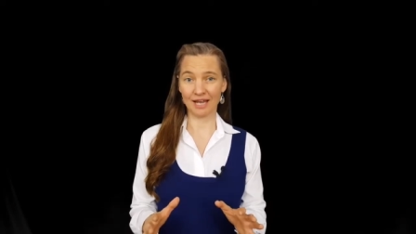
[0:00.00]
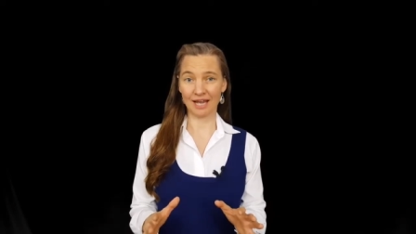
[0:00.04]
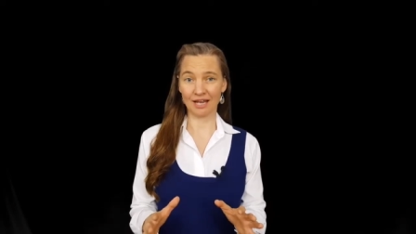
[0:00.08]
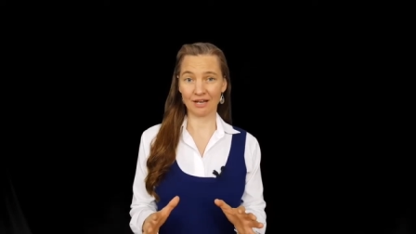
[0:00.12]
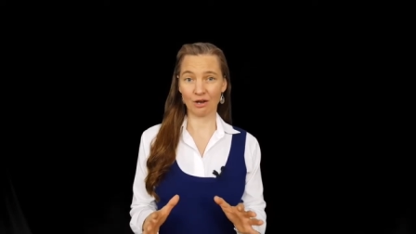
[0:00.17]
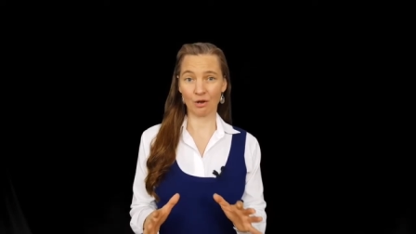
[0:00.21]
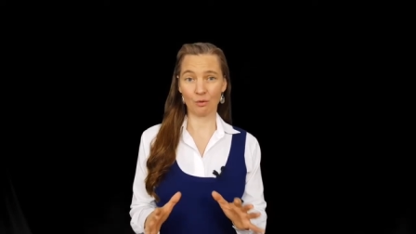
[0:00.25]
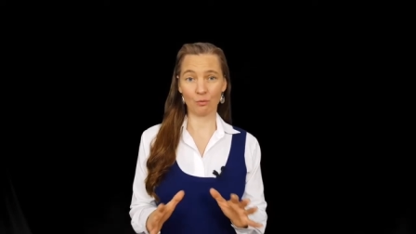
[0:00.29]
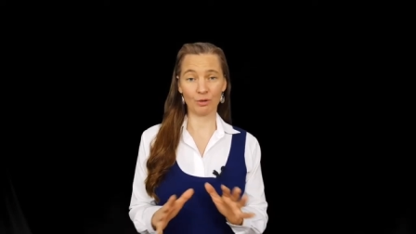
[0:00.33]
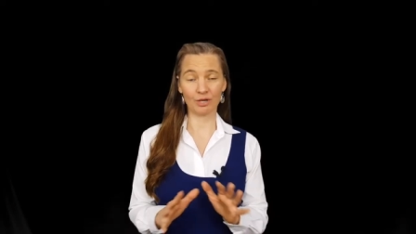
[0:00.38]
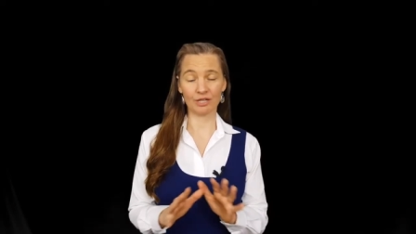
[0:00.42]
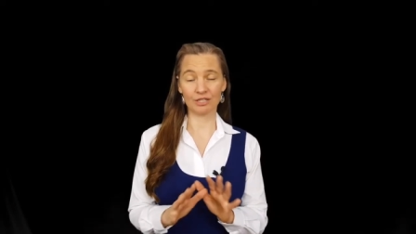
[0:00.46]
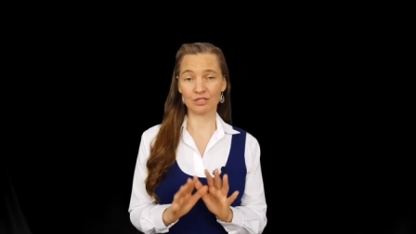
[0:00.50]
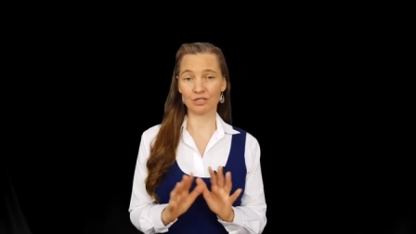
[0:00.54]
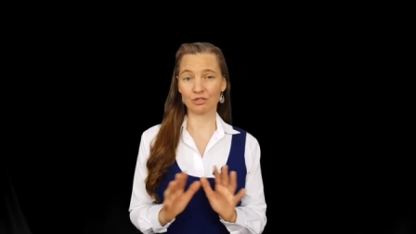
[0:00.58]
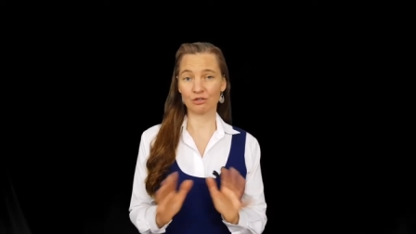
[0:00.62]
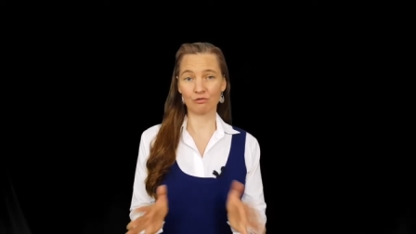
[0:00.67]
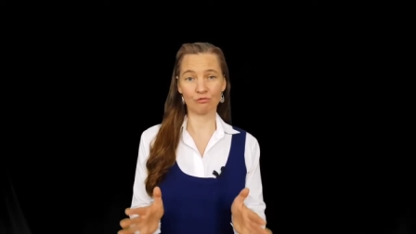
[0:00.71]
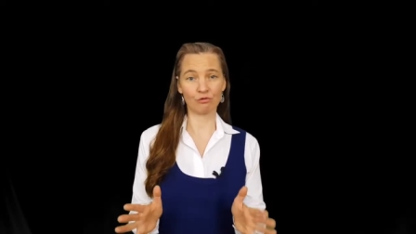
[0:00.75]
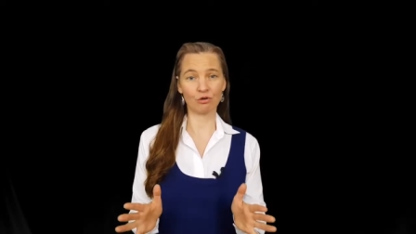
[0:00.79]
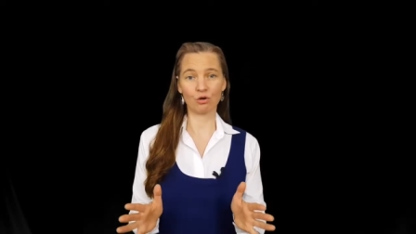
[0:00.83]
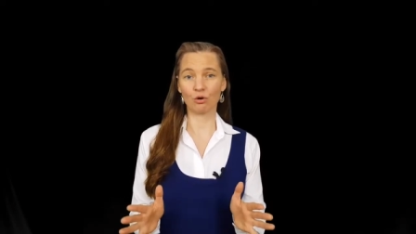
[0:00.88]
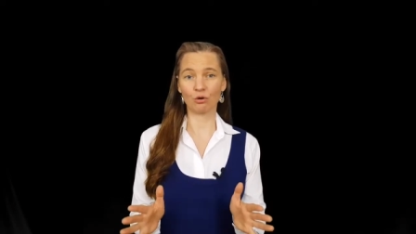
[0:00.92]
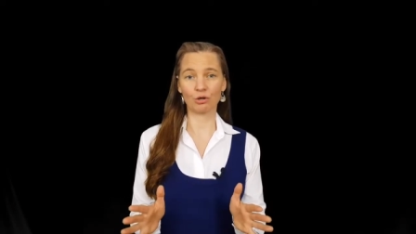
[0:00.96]
and I wanted to
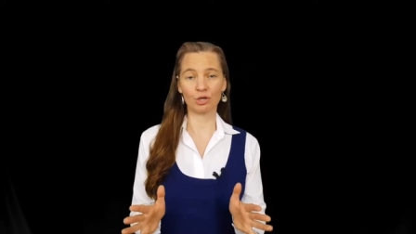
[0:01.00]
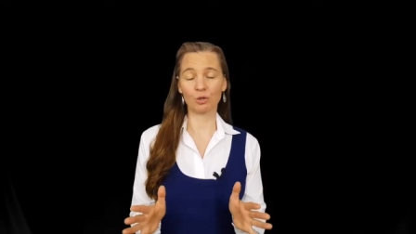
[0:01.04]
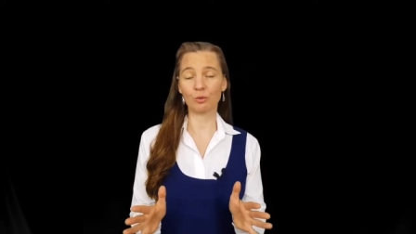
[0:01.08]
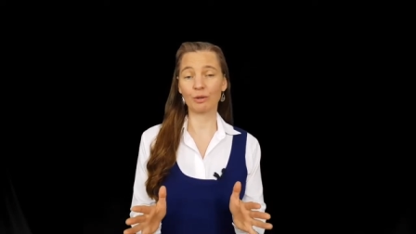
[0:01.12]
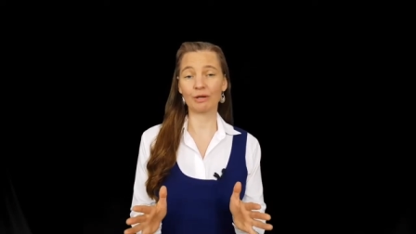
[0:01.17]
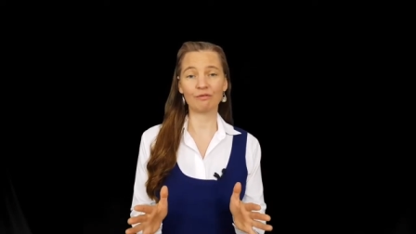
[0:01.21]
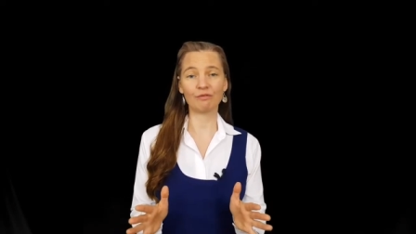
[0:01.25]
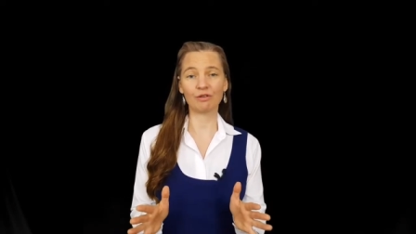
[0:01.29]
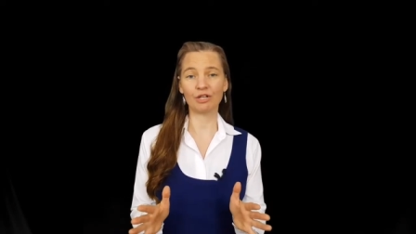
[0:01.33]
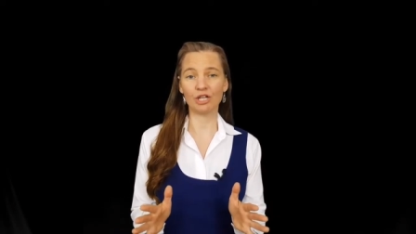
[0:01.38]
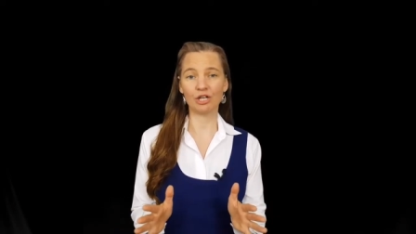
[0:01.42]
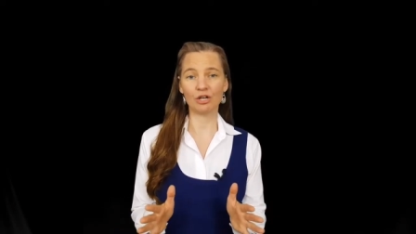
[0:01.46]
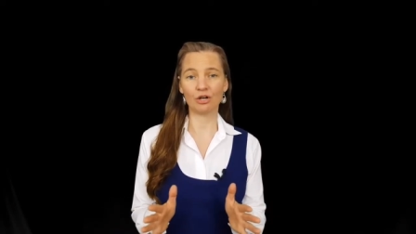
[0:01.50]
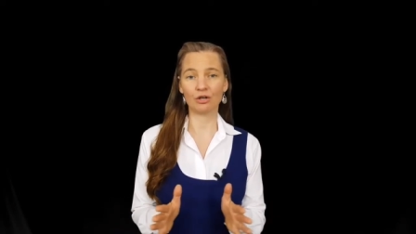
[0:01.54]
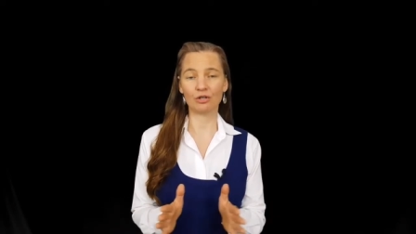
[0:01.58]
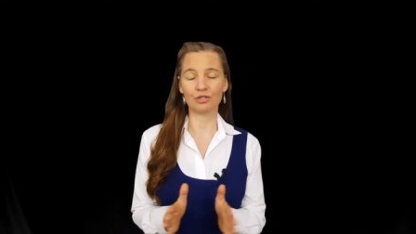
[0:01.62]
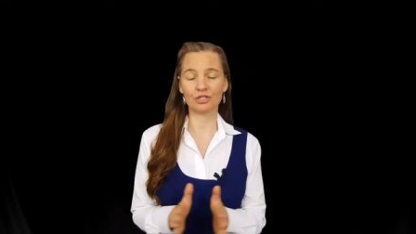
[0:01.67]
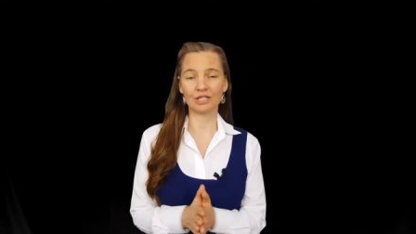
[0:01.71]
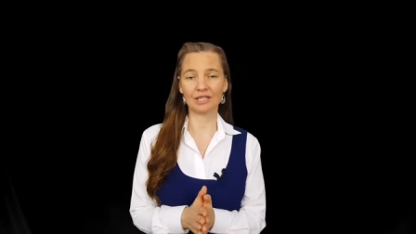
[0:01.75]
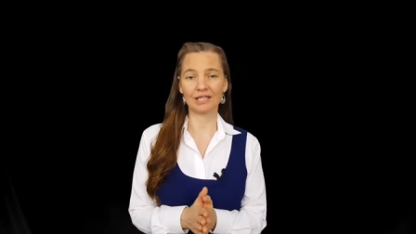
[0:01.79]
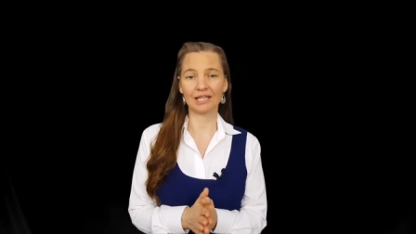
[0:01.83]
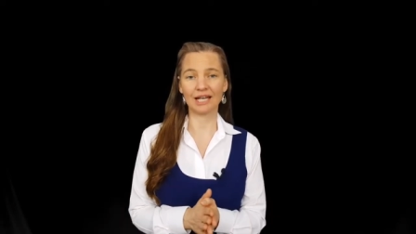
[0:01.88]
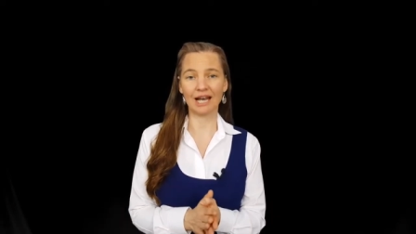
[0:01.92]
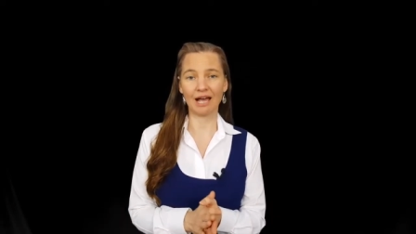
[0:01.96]
record a quick video
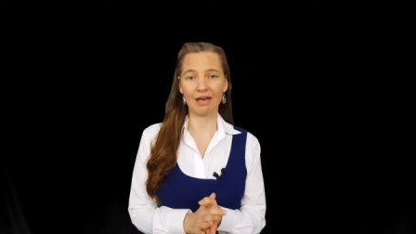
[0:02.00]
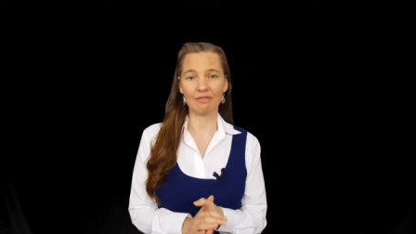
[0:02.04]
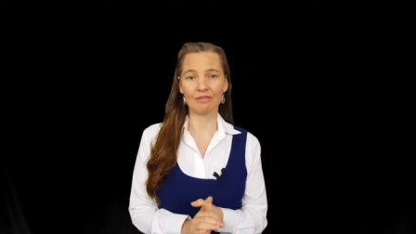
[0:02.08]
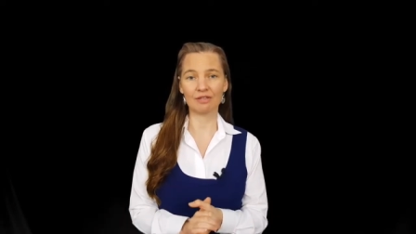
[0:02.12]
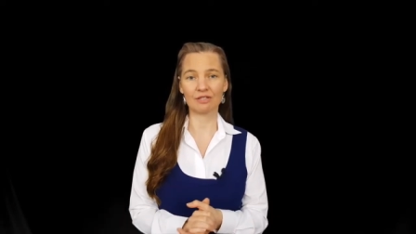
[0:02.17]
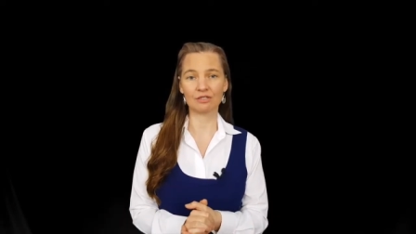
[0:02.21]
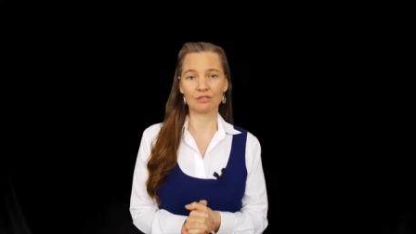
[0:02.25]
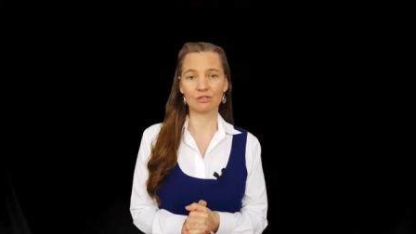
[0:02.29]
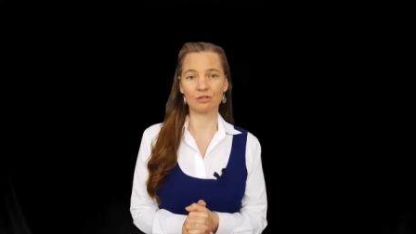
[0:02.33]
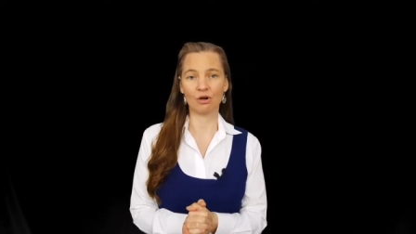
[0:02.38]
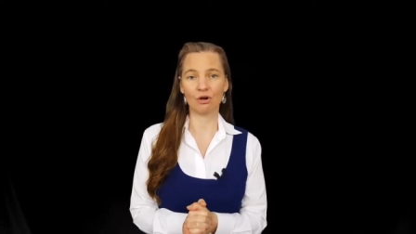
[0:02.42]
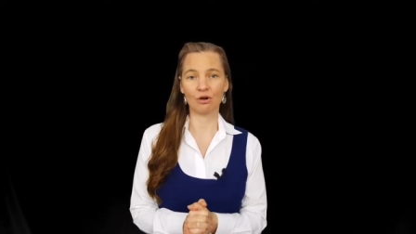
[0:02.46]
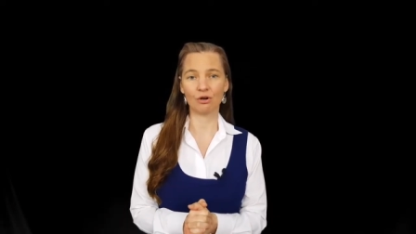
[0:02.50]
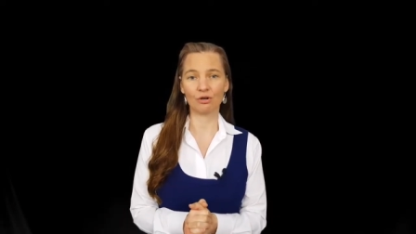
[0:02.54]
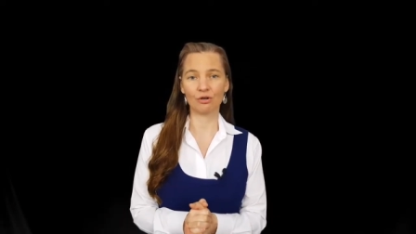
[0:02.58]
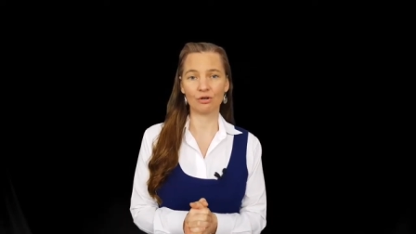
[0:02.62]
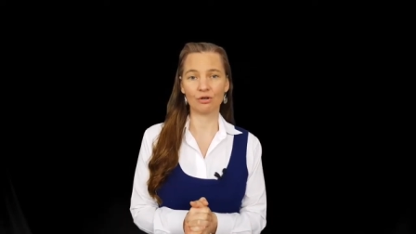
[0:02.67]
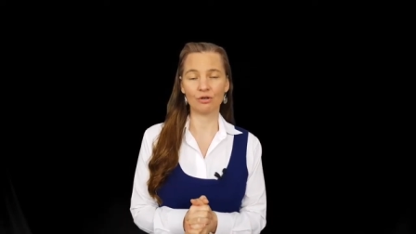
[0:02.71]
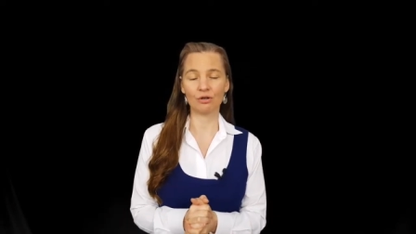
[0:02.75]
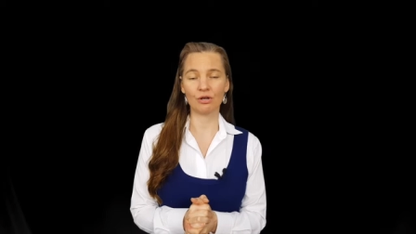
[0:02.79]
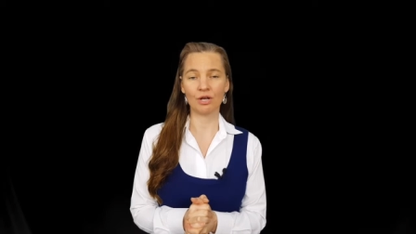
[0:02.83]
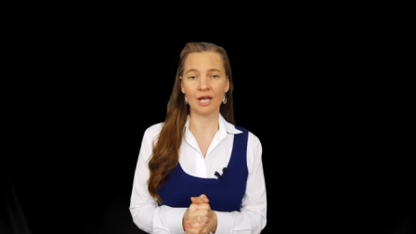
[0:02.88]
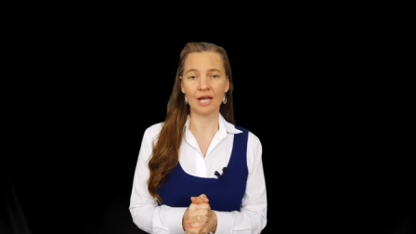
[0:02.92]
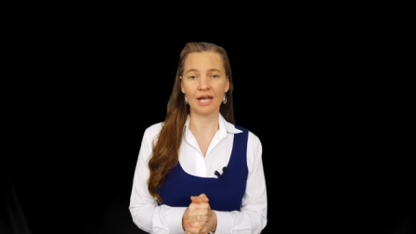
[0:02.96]
to let others
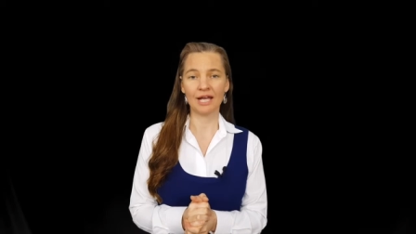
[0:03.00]
know